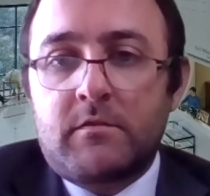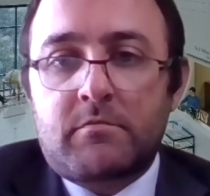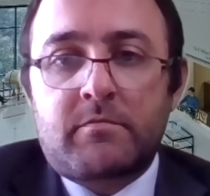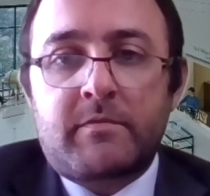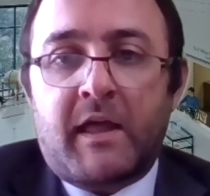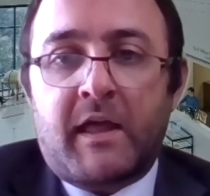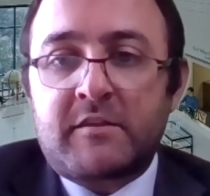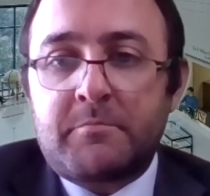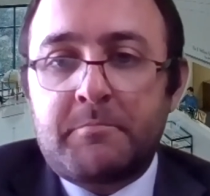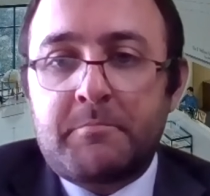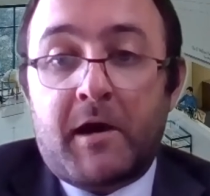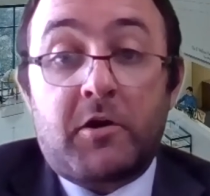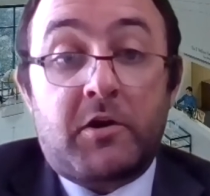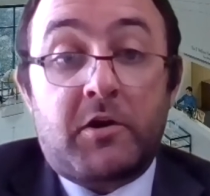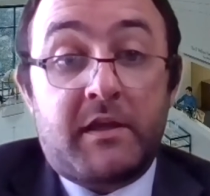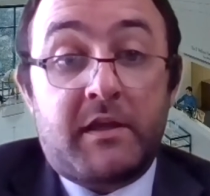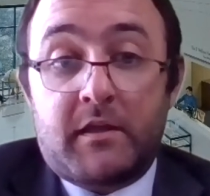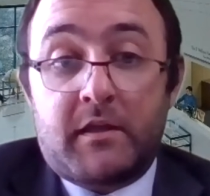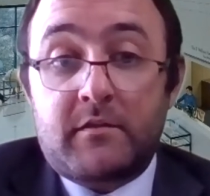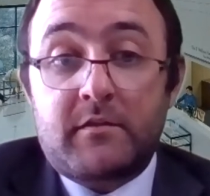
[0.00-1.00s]
that's about
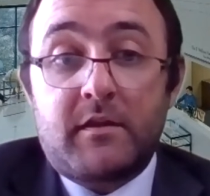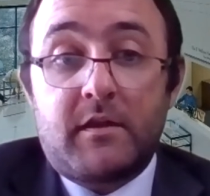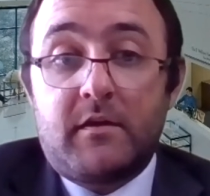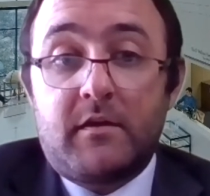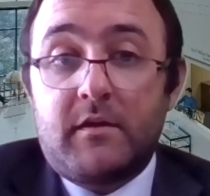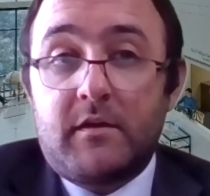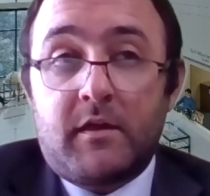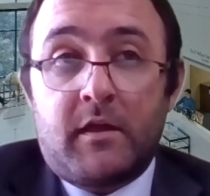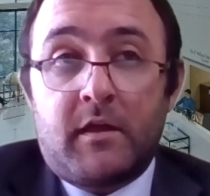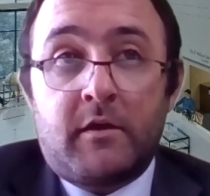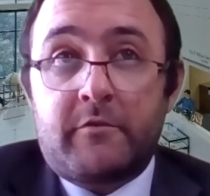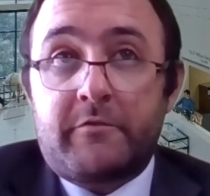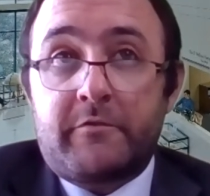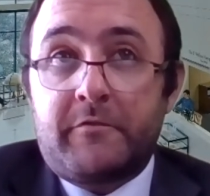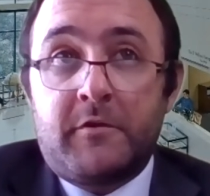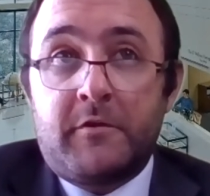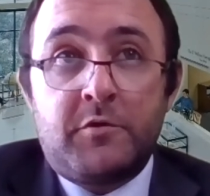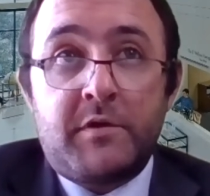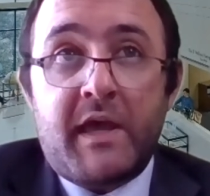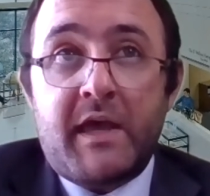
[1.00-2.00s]
it. If
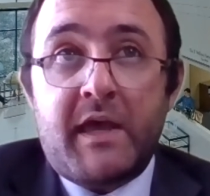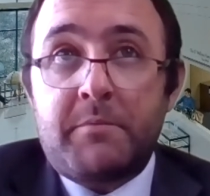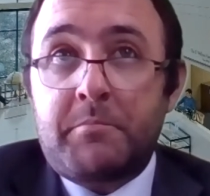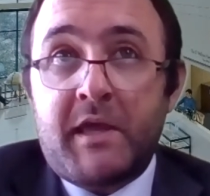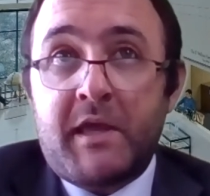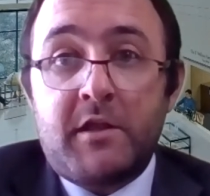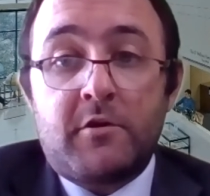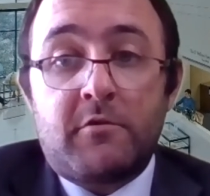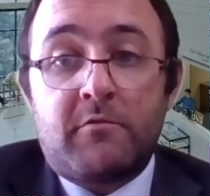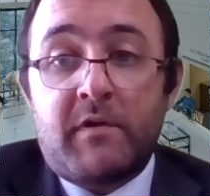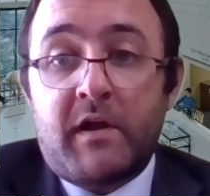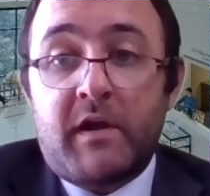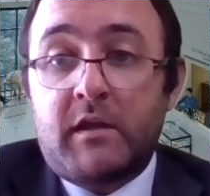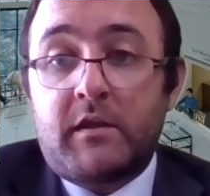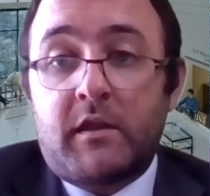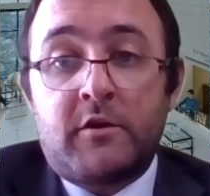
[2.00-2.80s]
you can't pay your rent